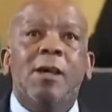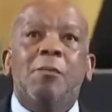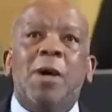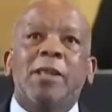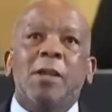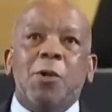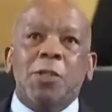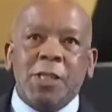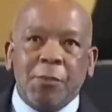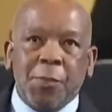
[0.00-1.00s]
but the
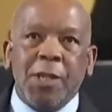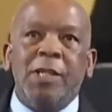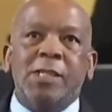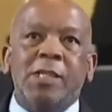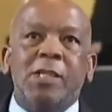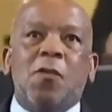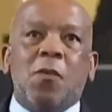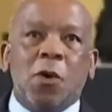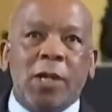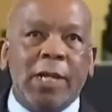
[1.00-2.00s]
possibility of
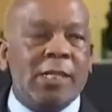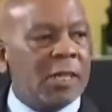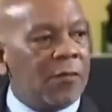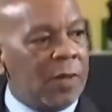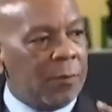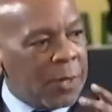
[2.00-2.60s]
collectively